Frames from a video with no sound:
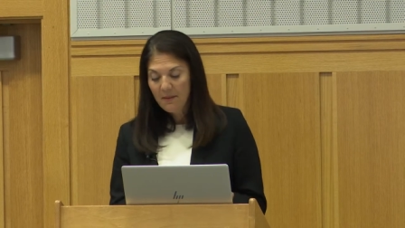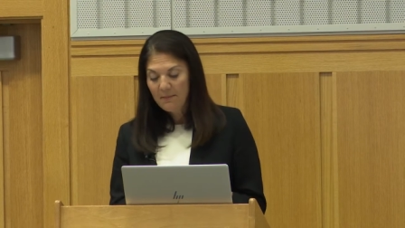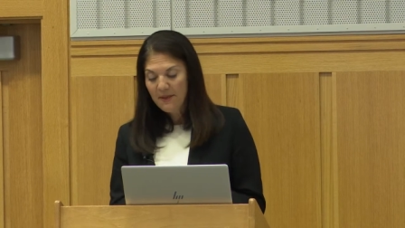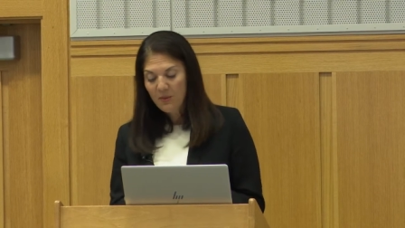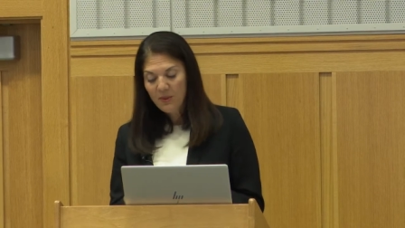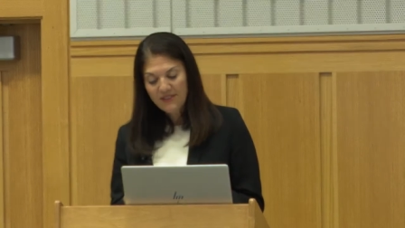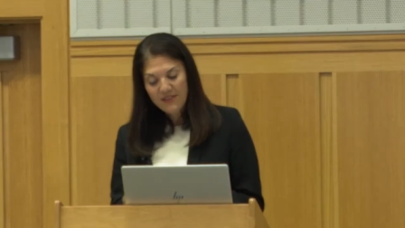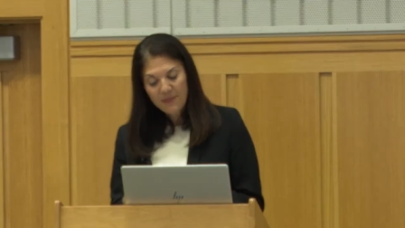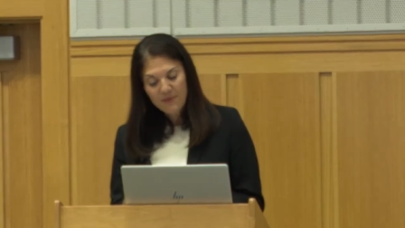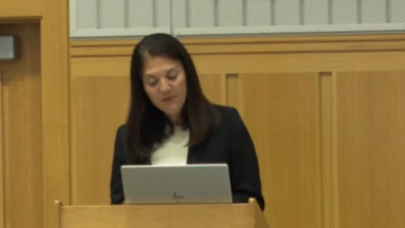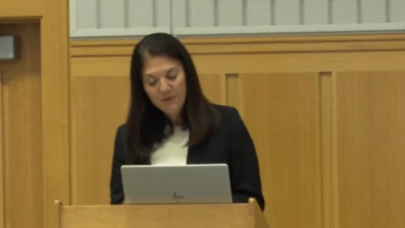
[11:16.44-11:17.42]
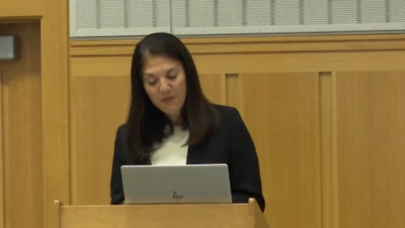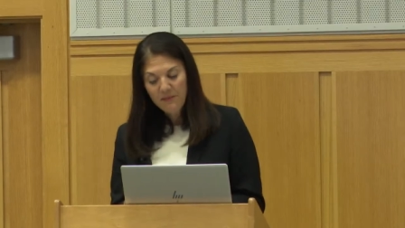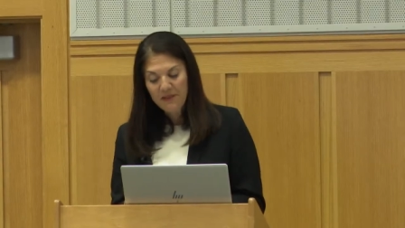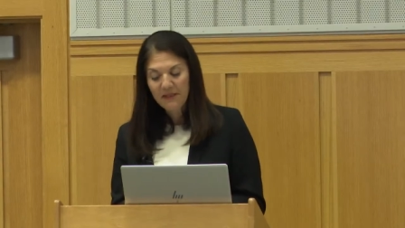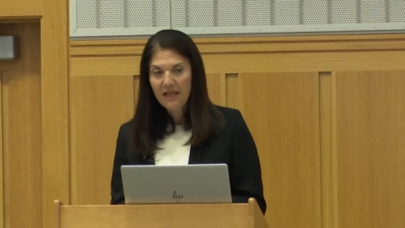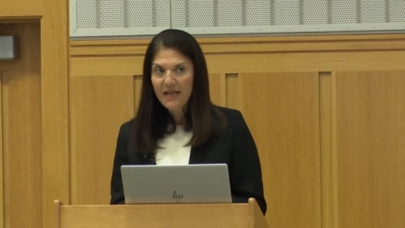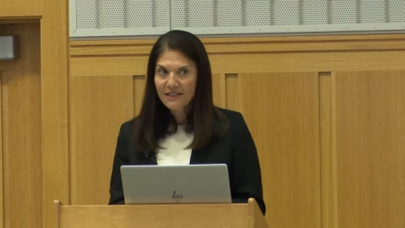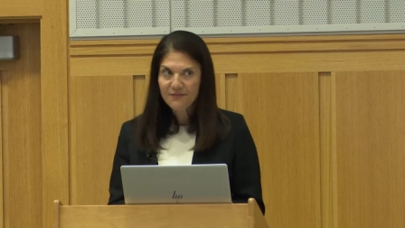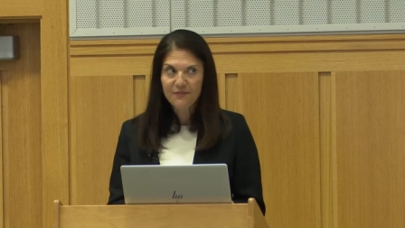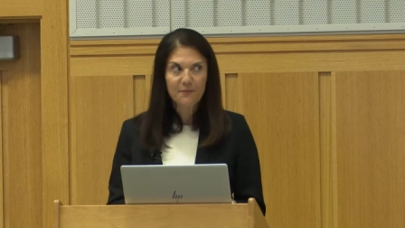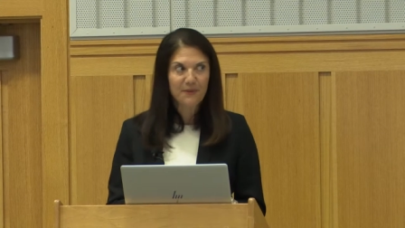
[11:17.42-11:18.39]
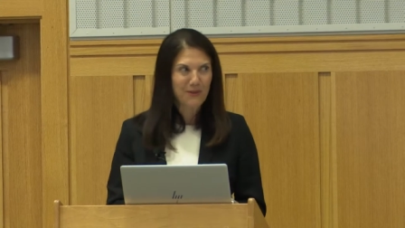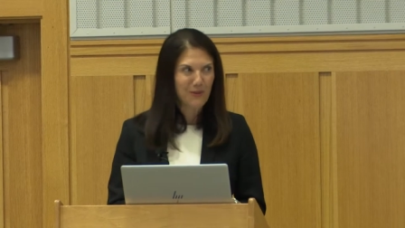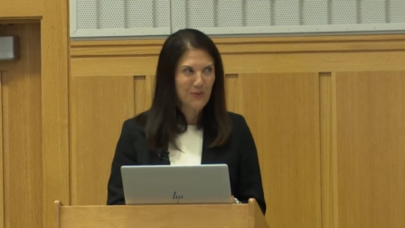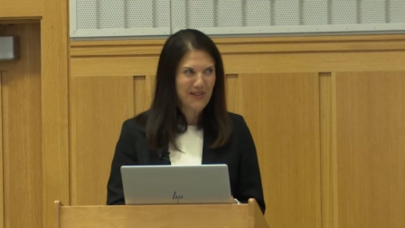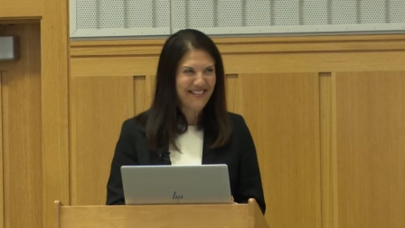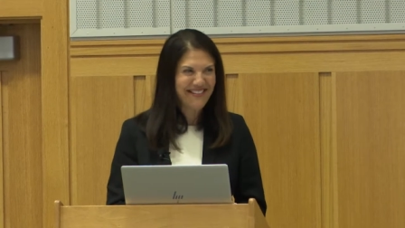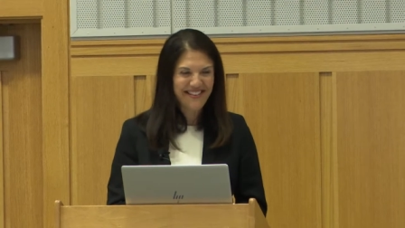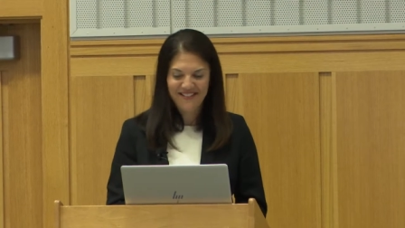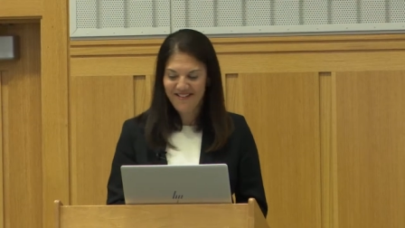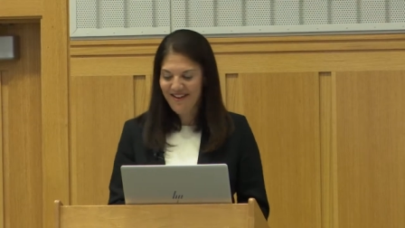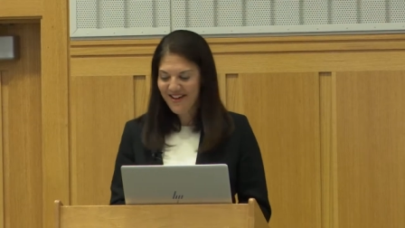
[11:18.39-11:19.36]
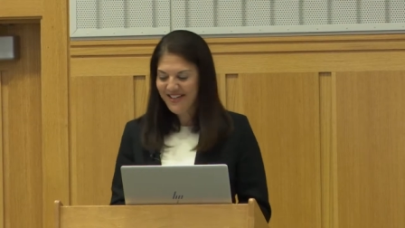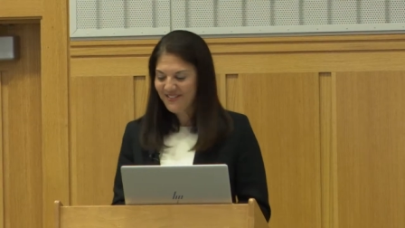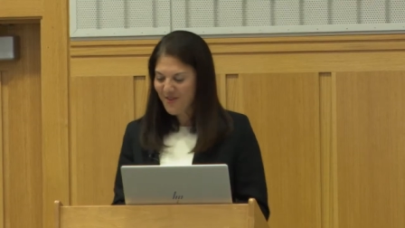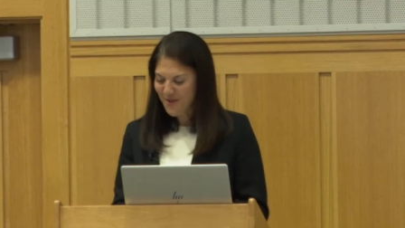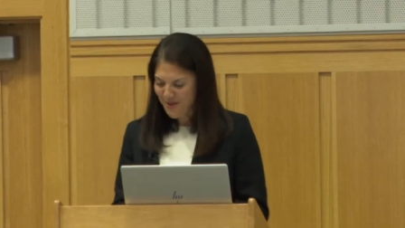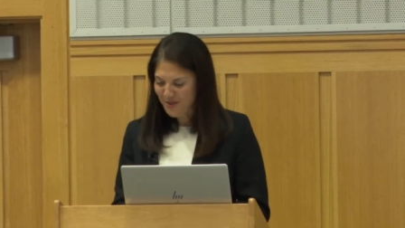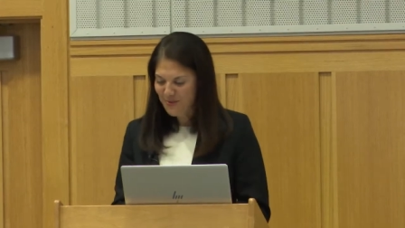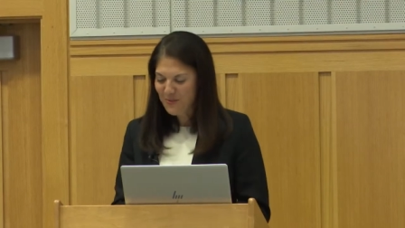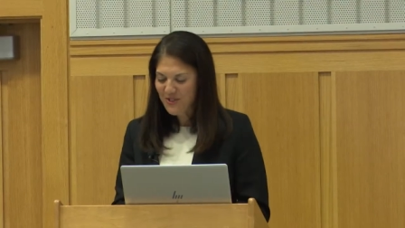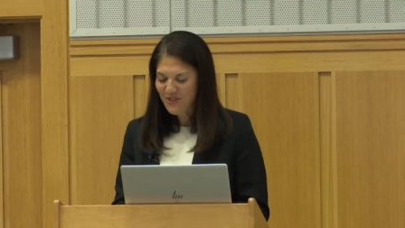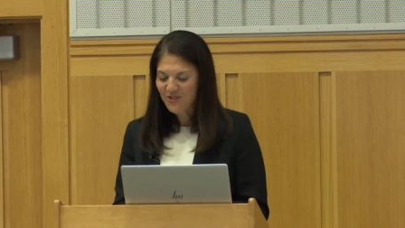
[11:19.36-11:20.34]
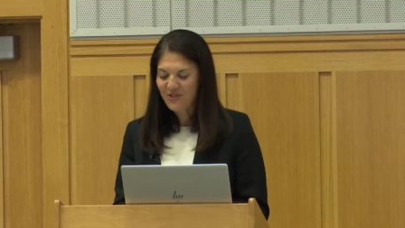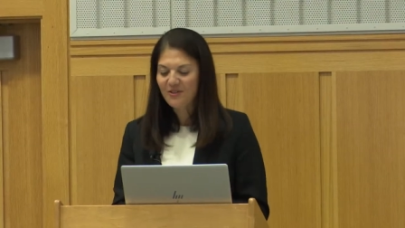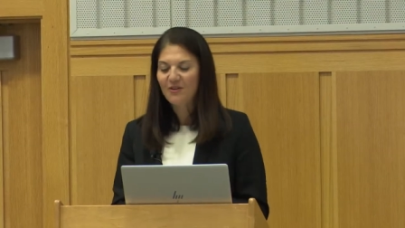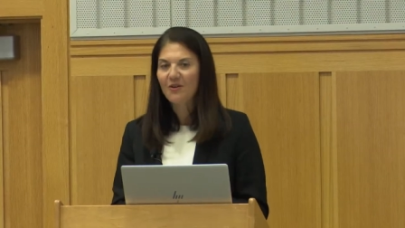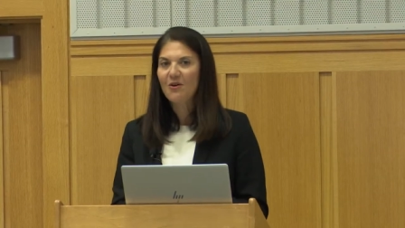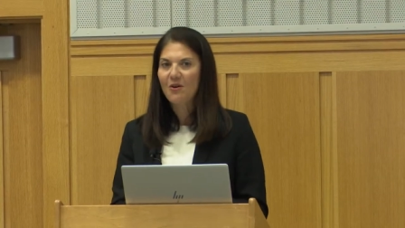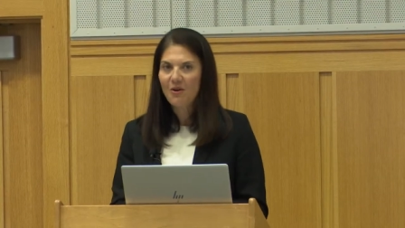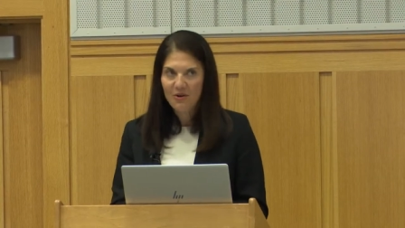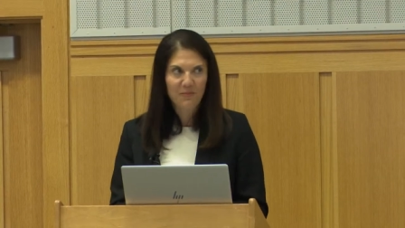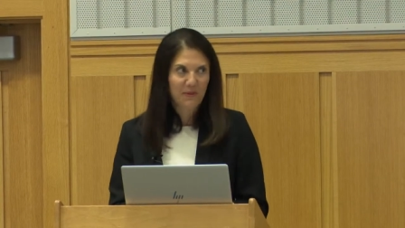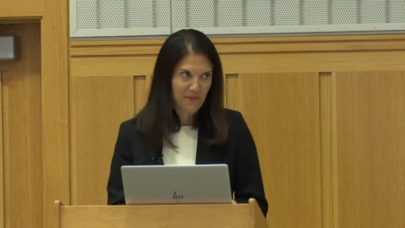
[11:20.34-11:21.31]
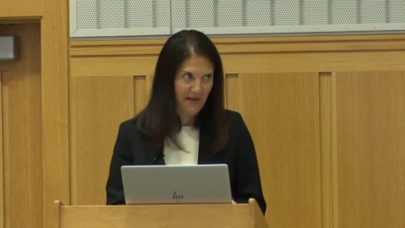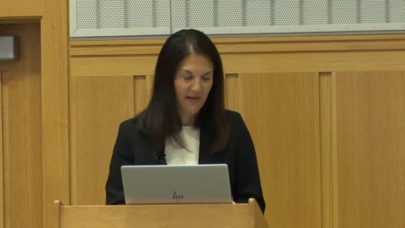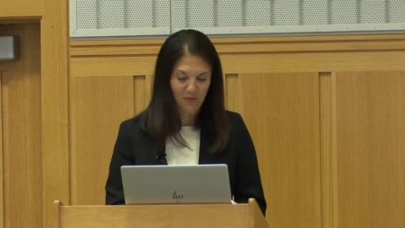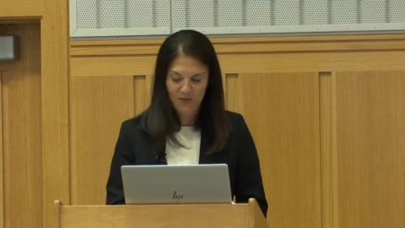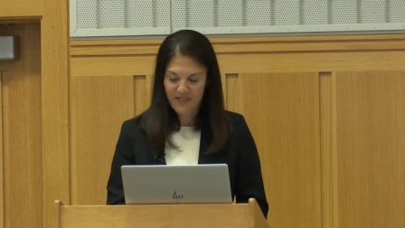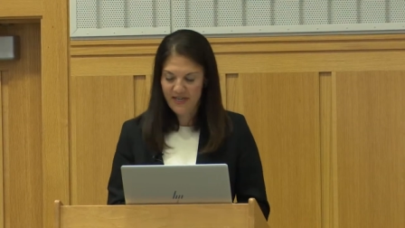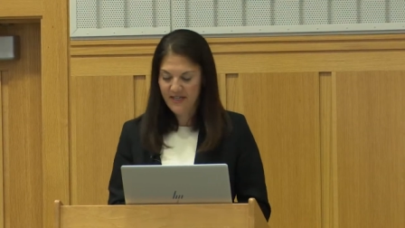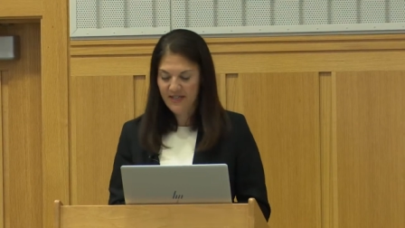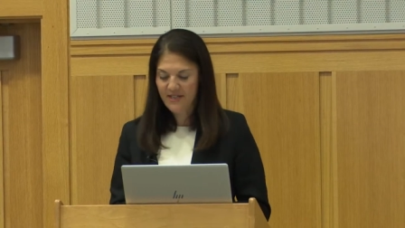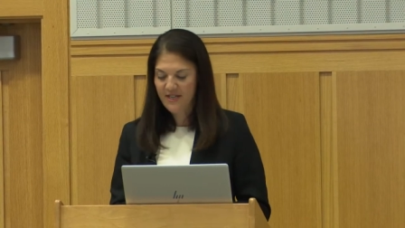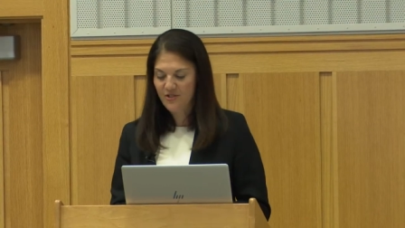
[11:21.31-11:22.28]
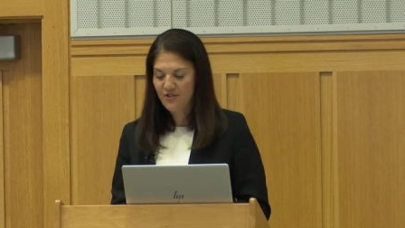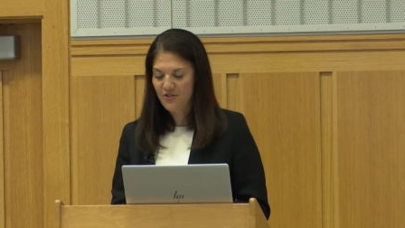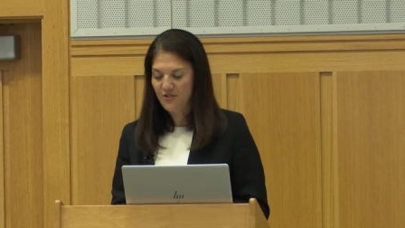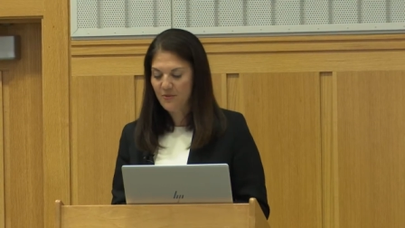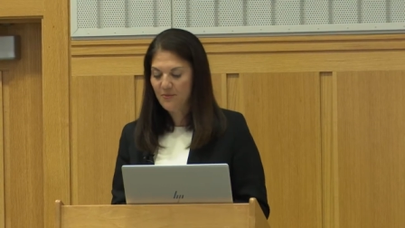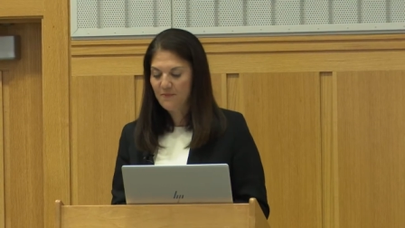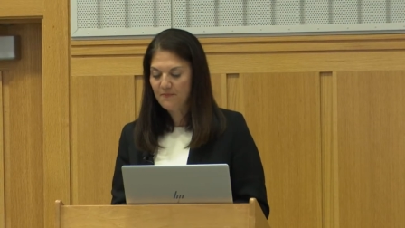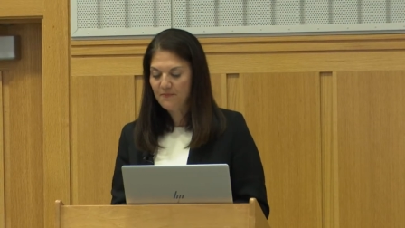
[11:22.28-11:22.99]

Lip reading: But what some of you may be less familiar with, and I'd argue we should all be paying more attention to,